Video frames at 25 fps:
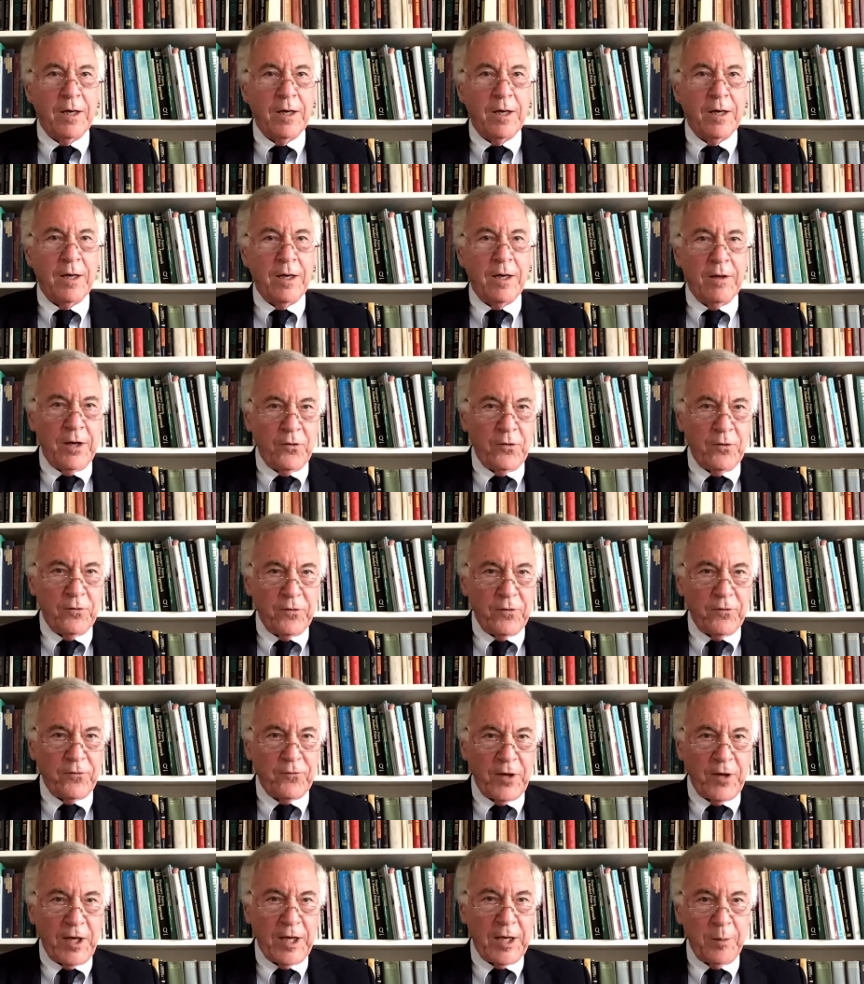
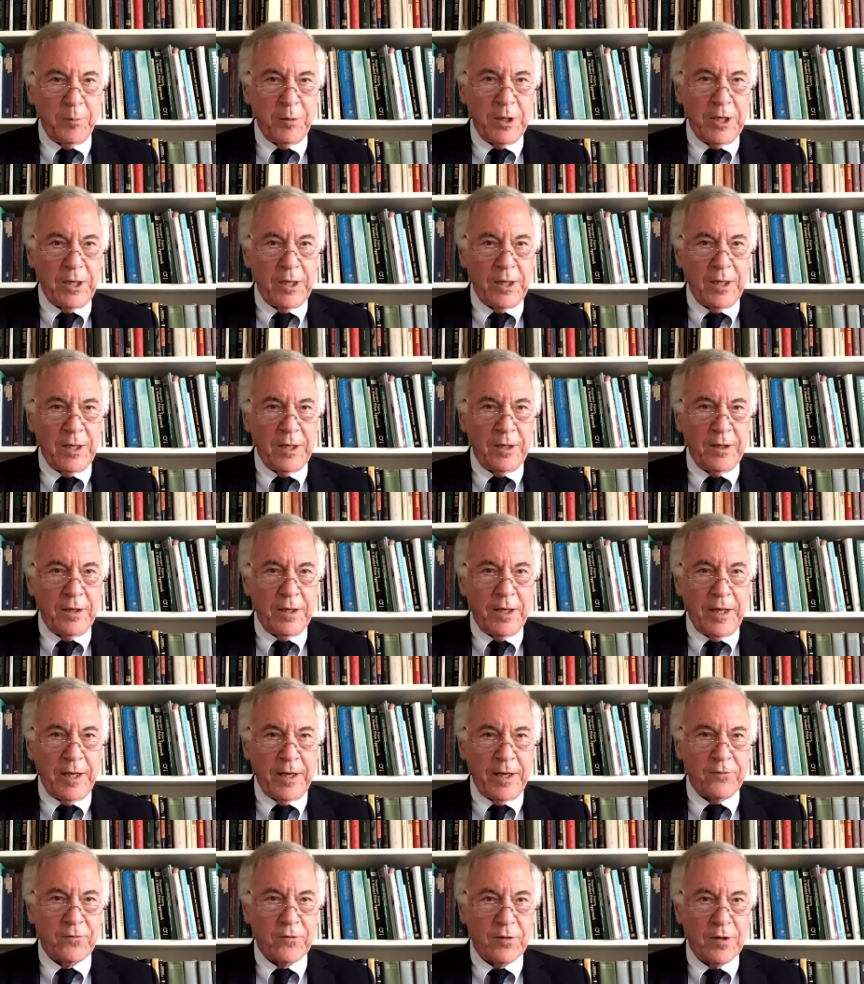The sentiment
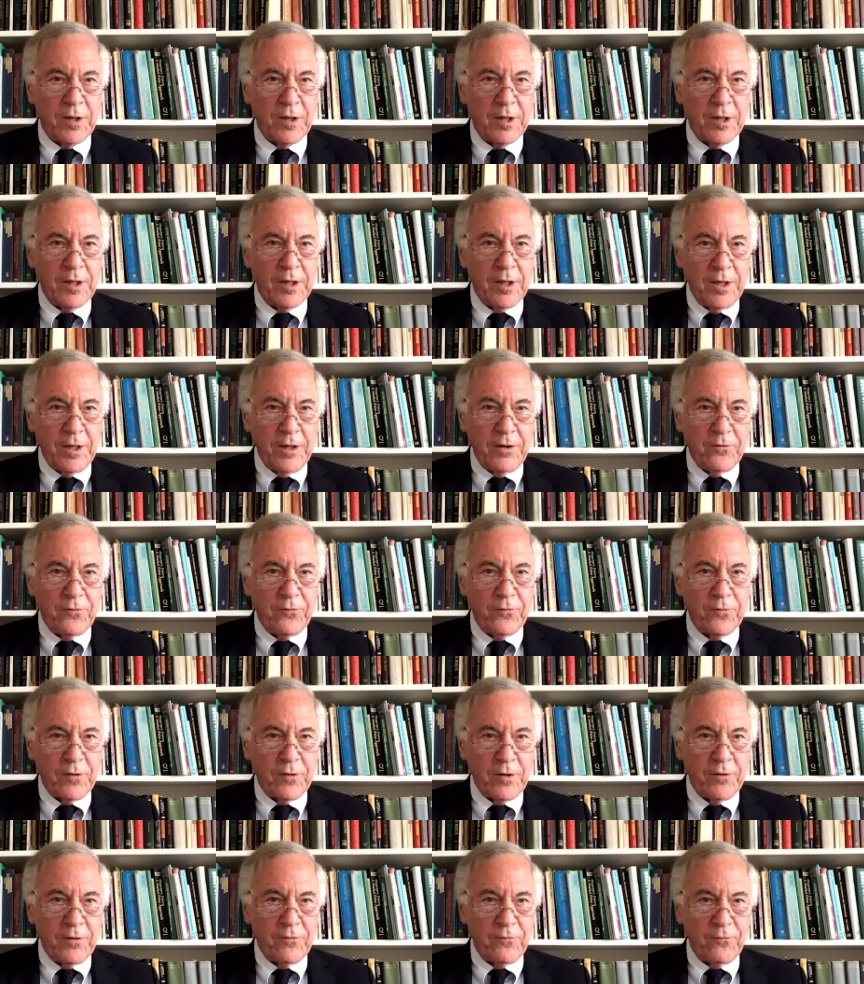index
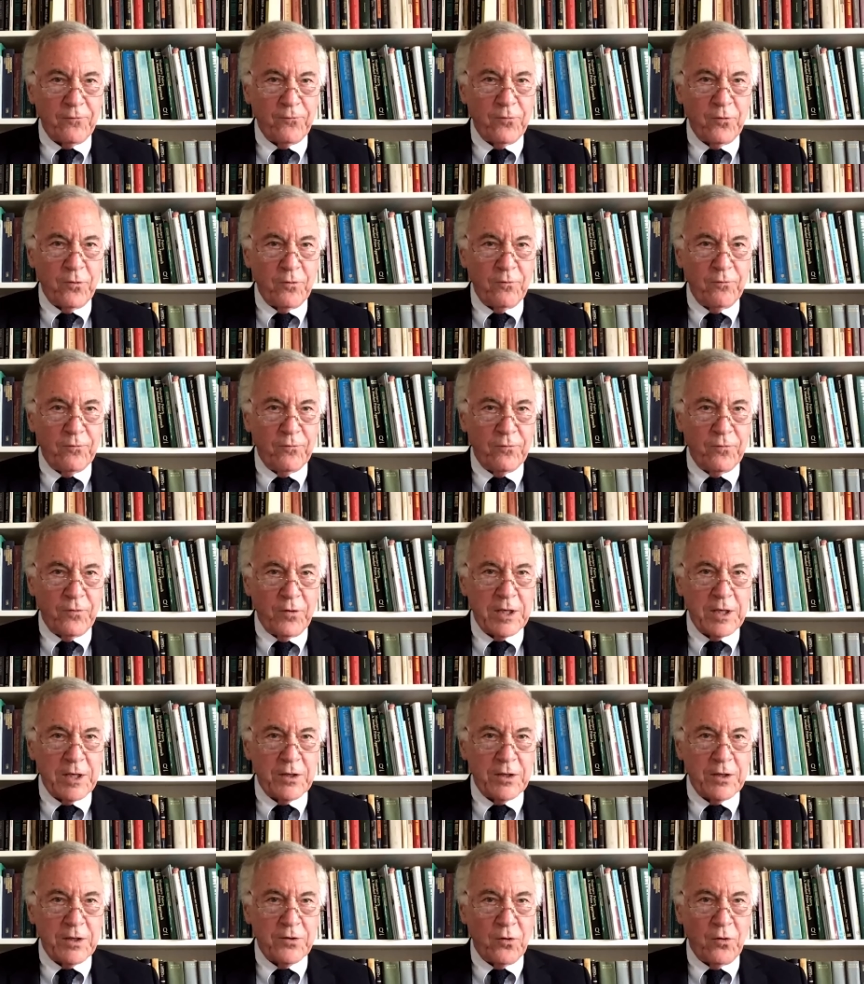is for
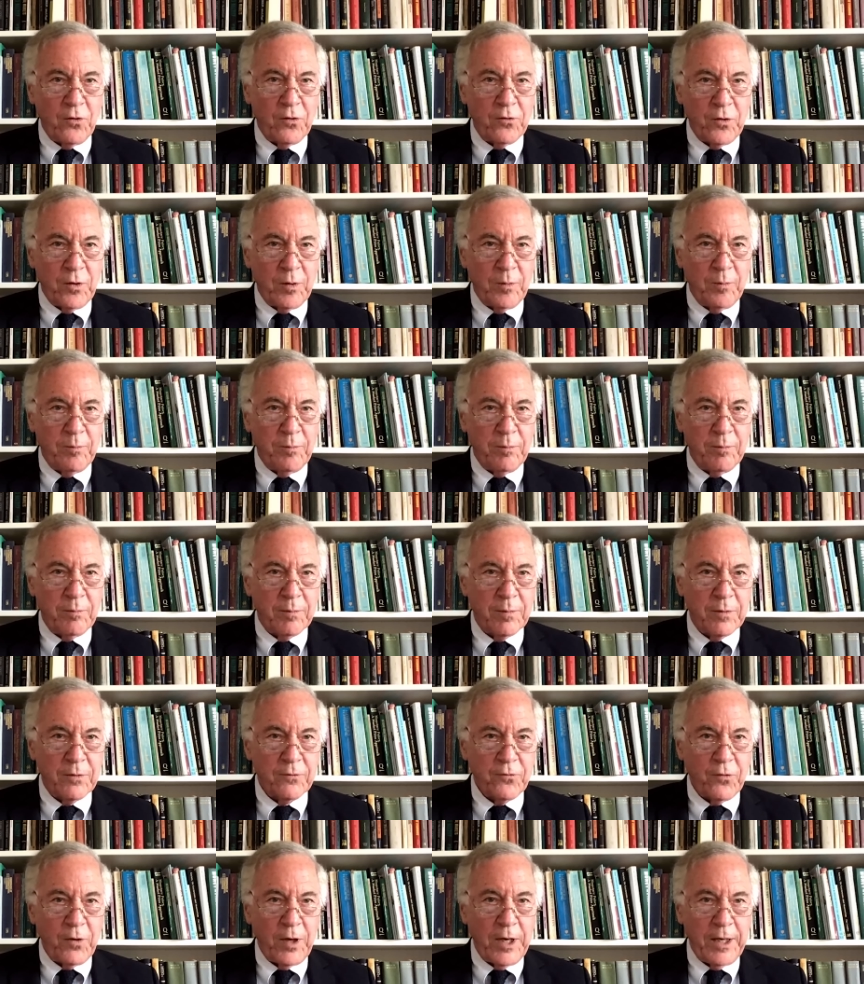very short-term
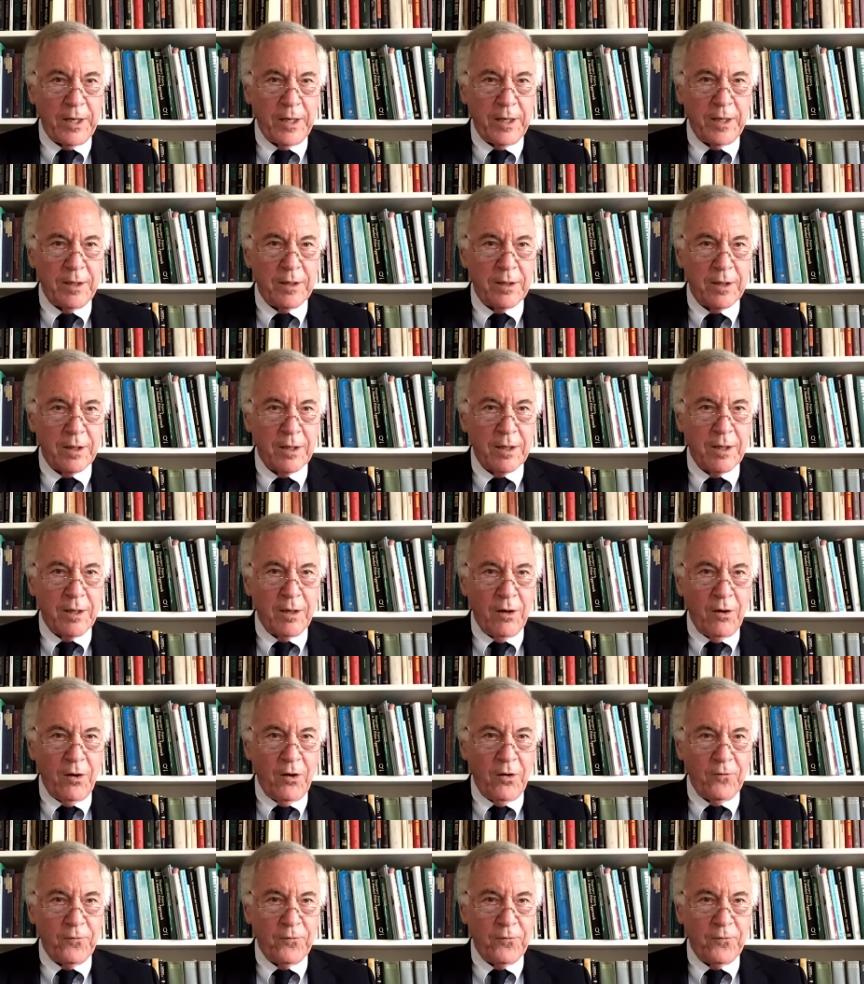trading
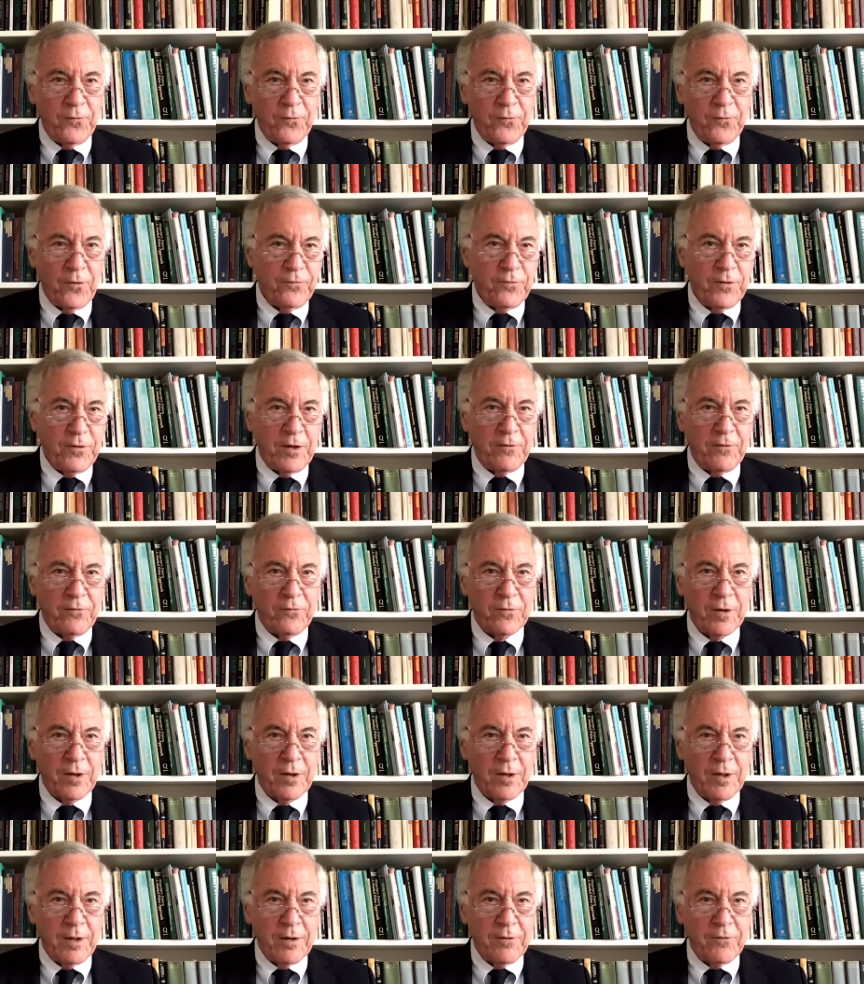off
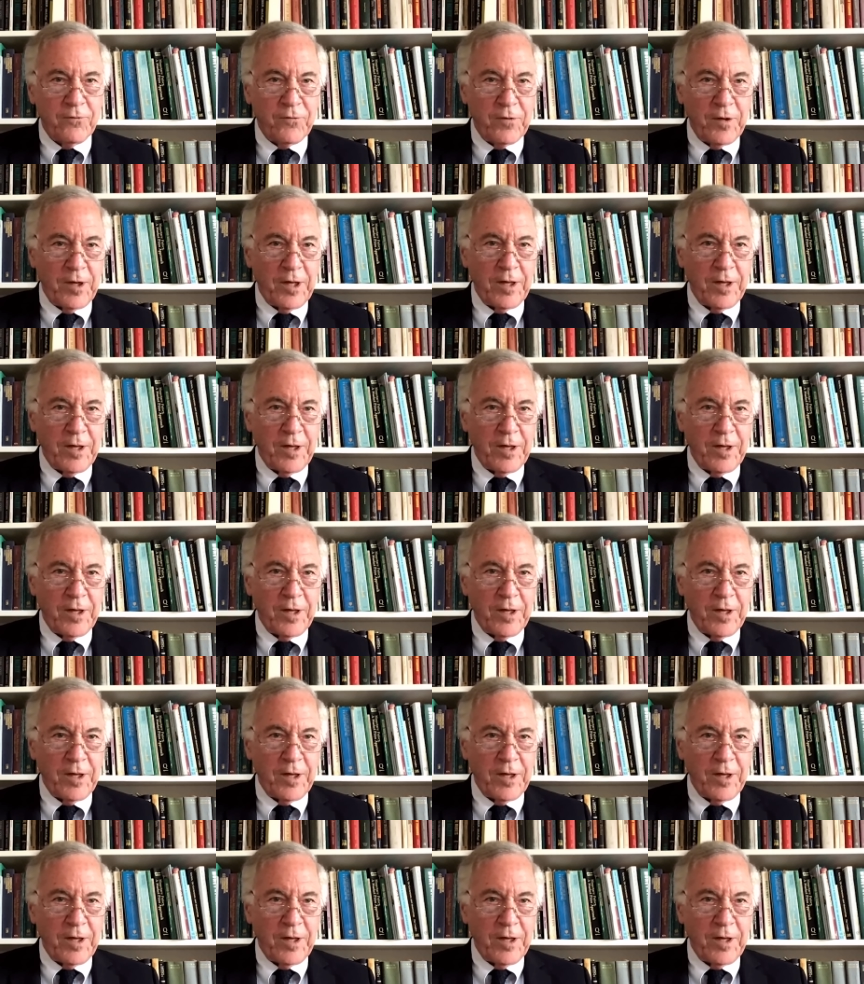these